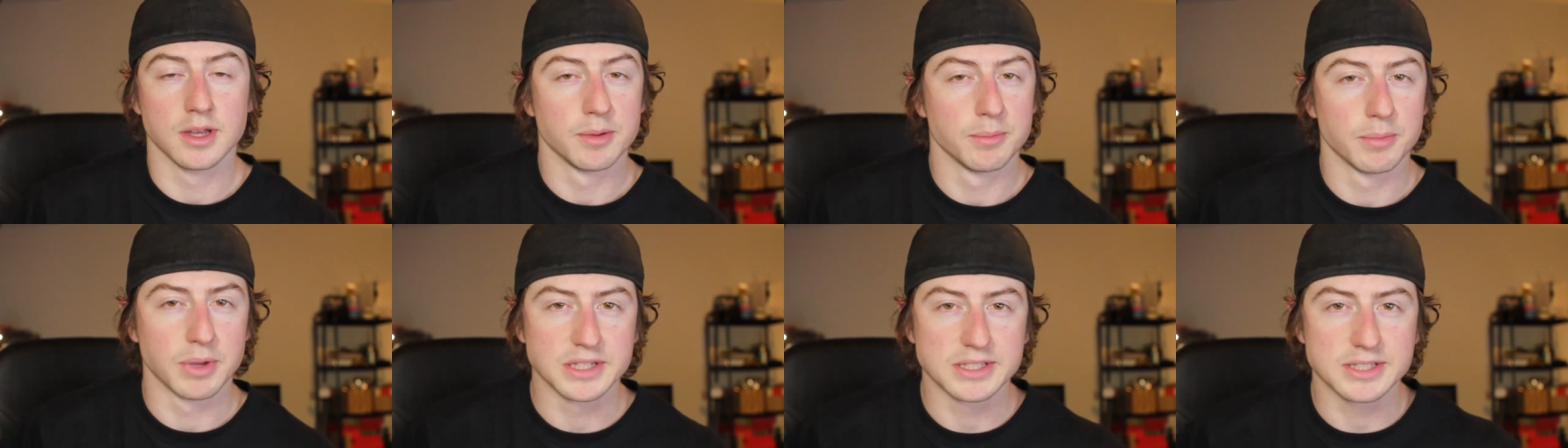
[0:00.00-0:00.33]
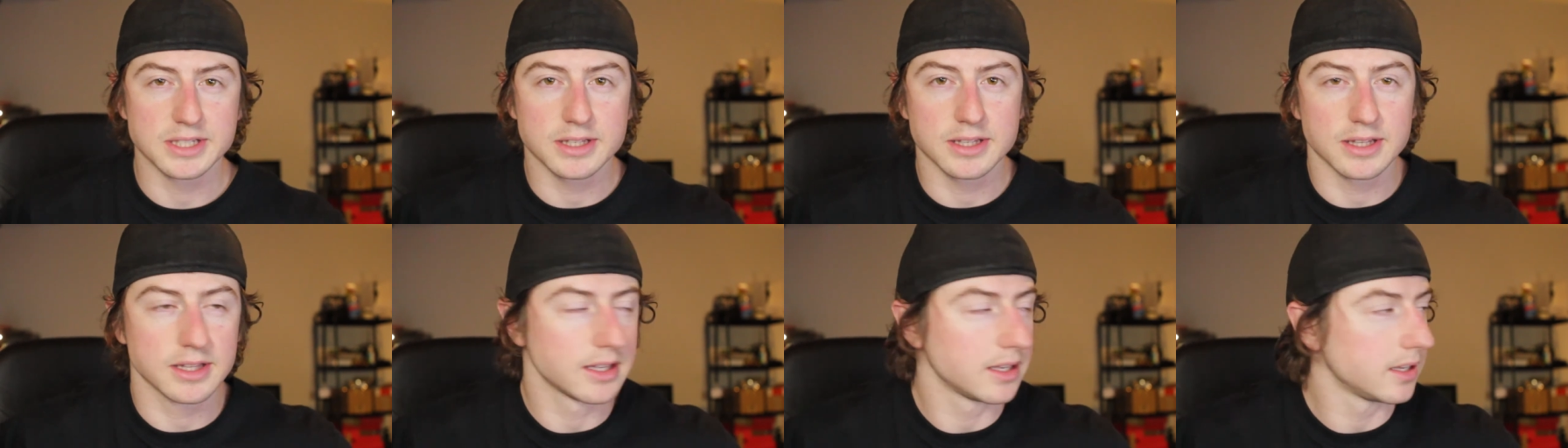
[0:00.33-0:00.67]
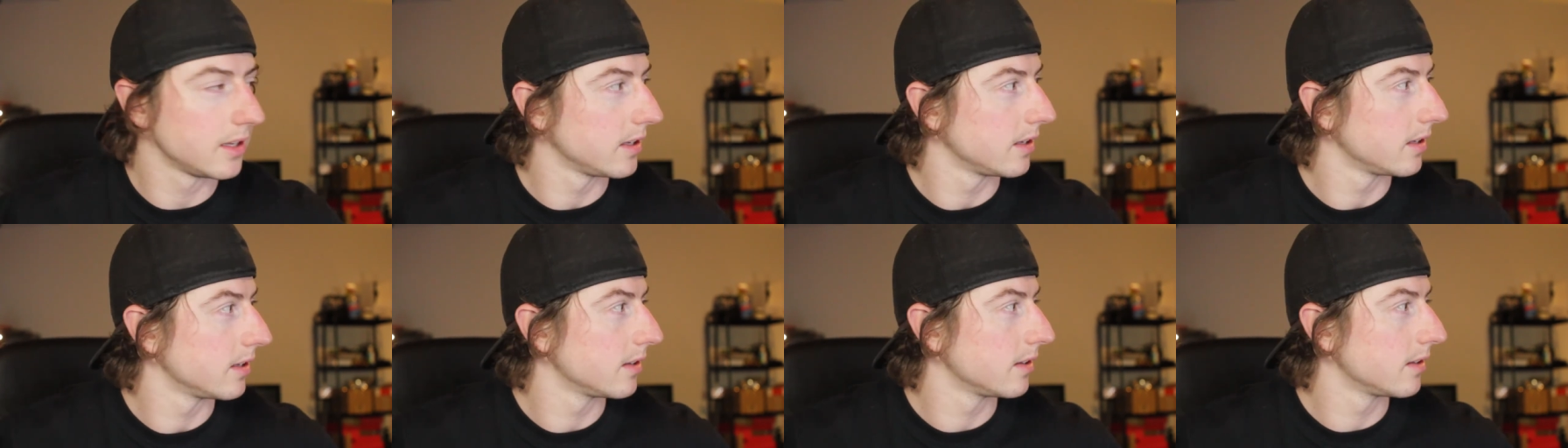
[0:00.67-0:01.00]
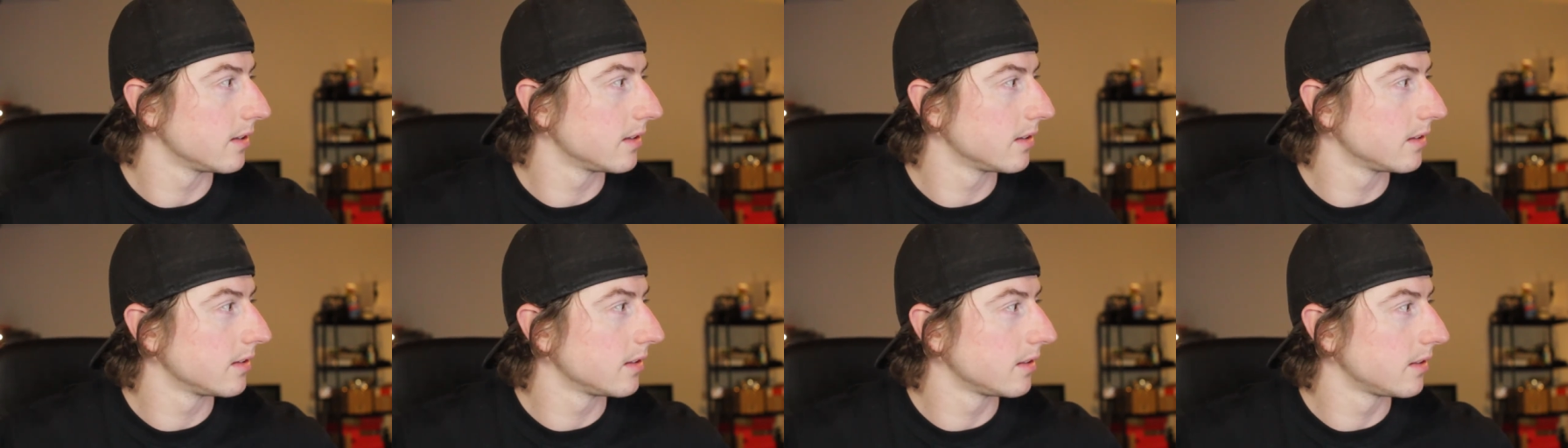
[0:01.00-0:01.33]
Basically,
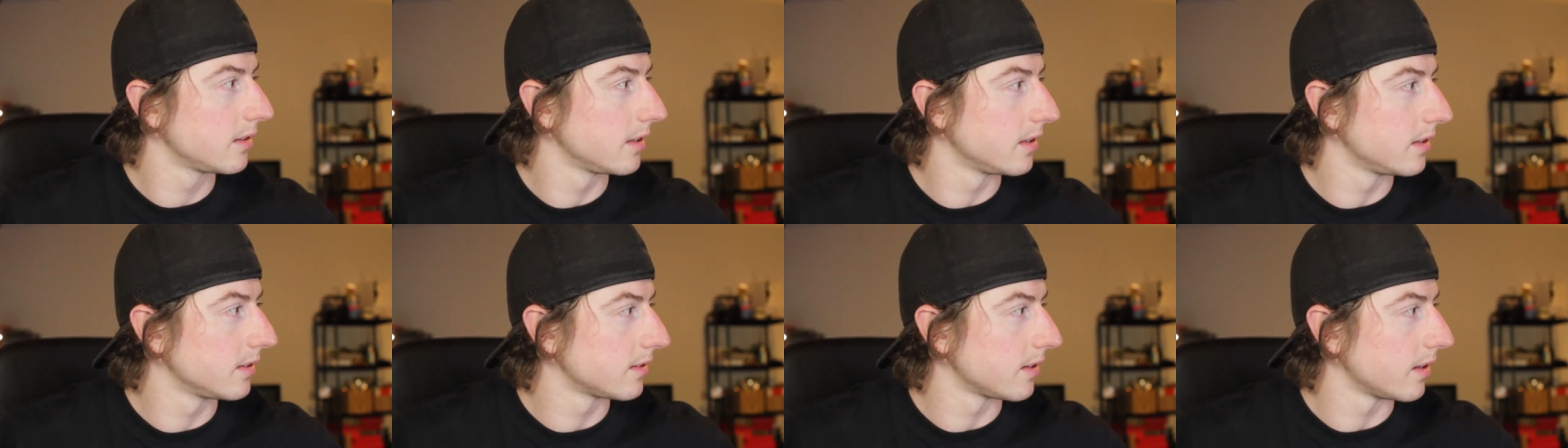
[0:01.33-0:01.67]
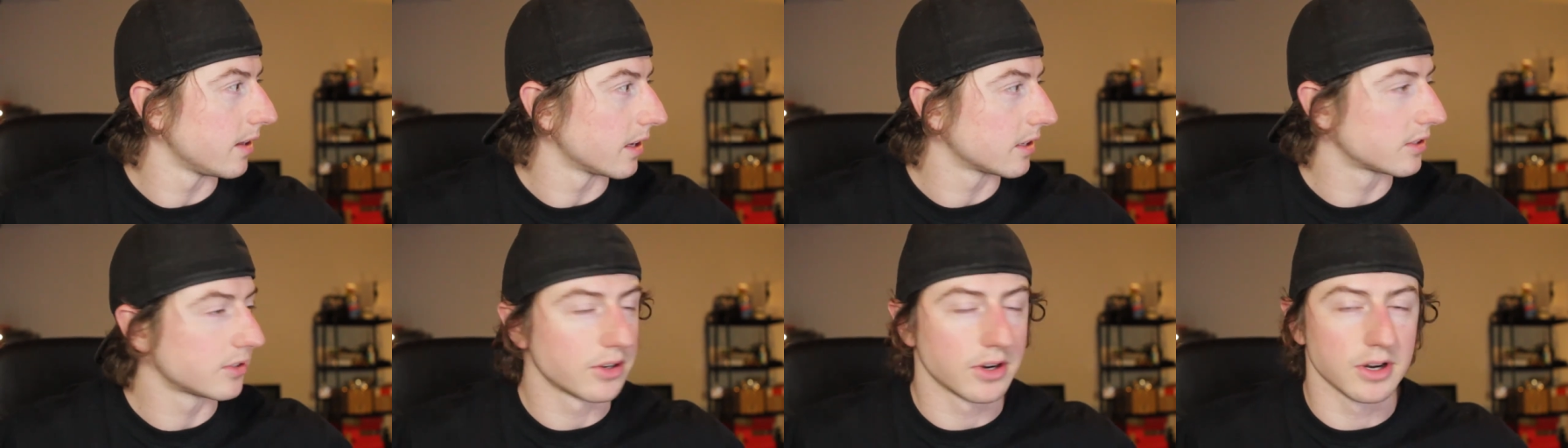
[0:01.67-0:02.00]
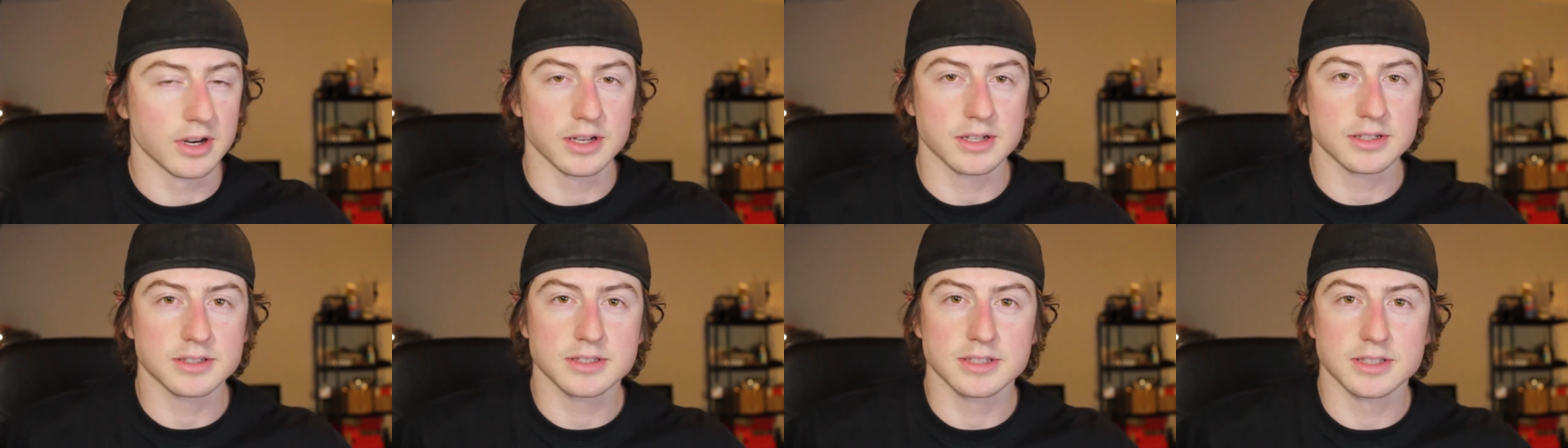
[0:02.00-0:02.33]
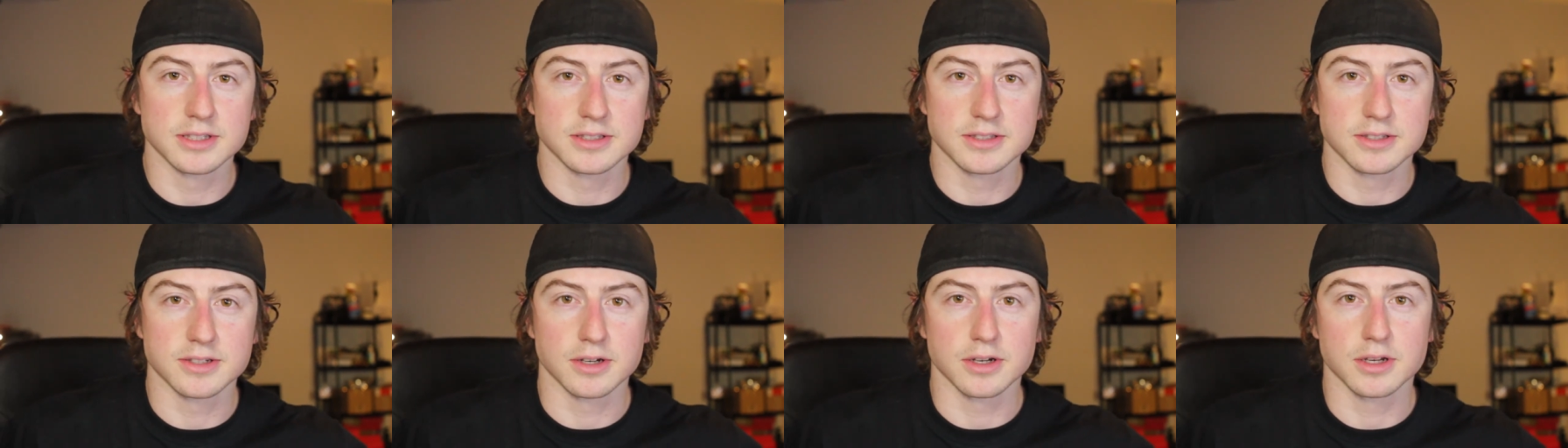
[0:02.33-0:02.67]
these electronics,
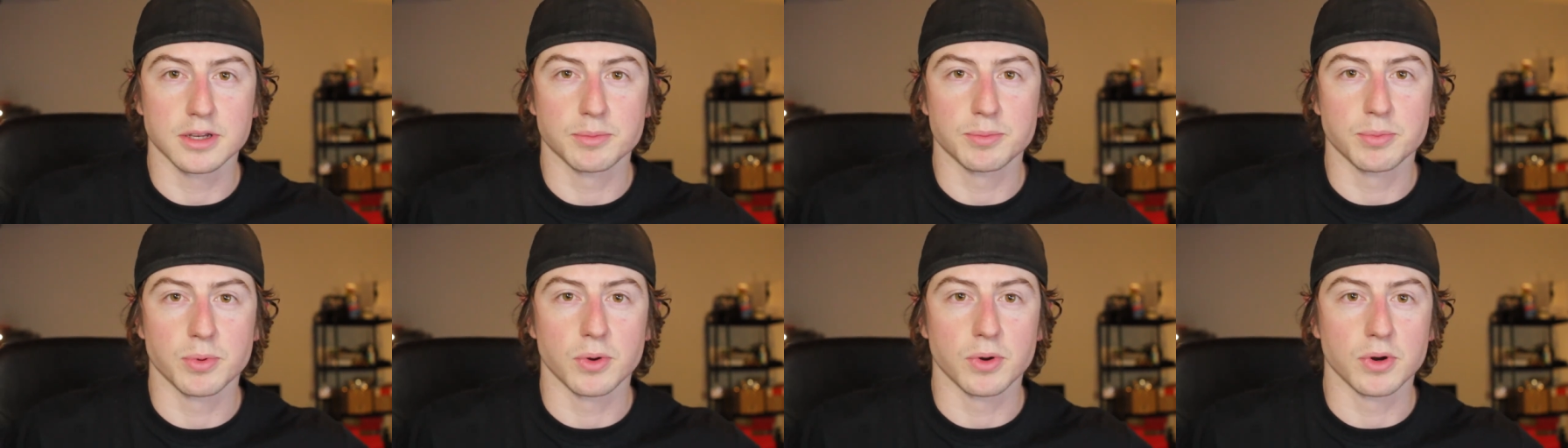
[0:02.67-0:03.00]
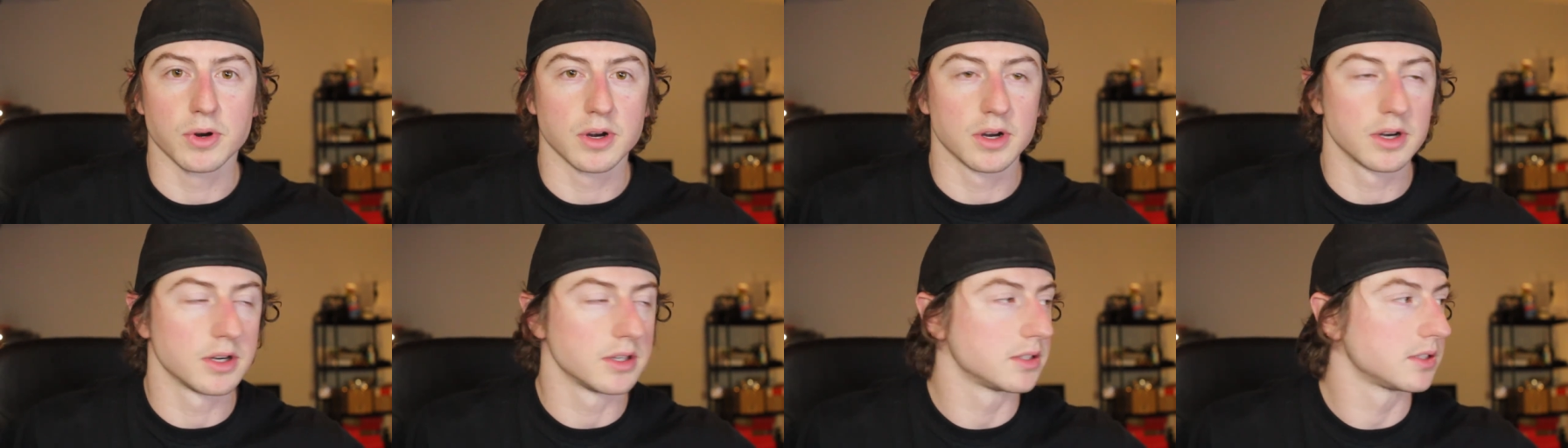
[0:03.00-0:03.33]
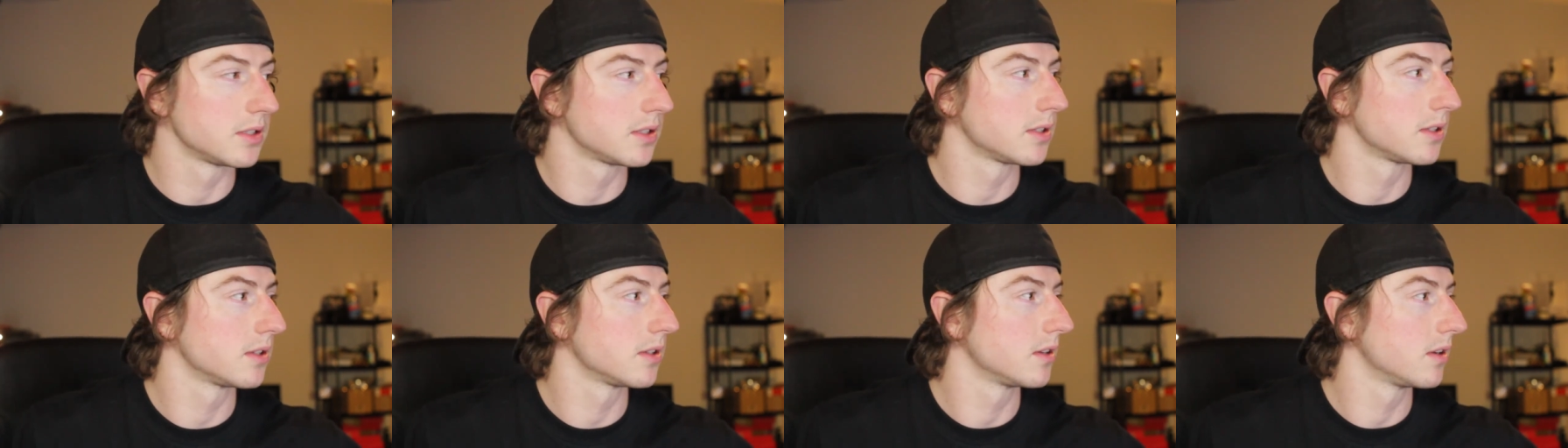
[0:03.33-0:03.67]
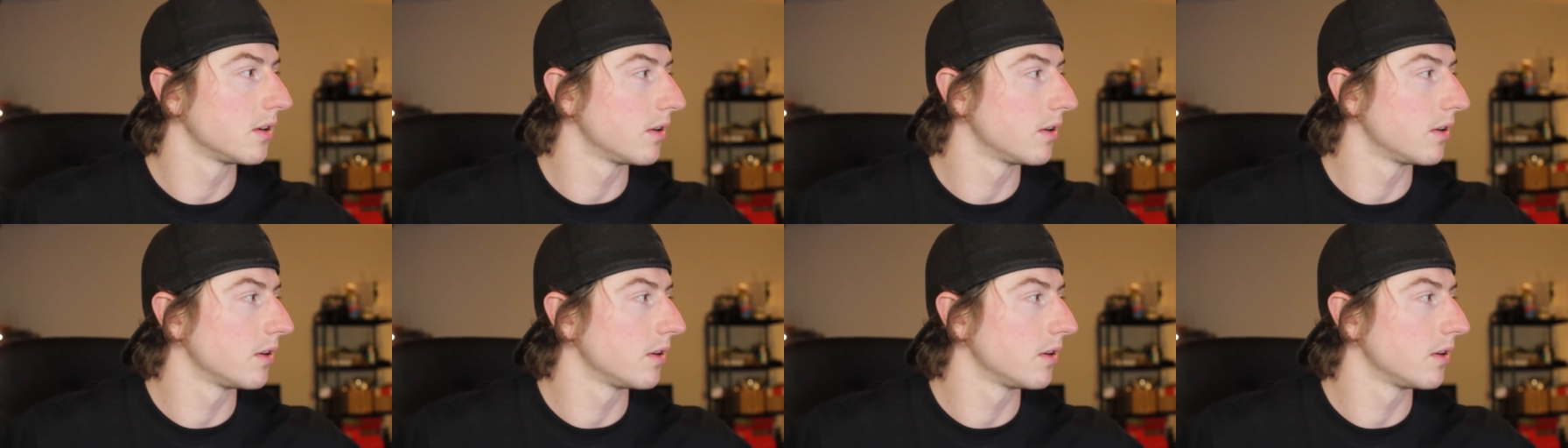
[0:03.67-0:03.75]
these circuit boards,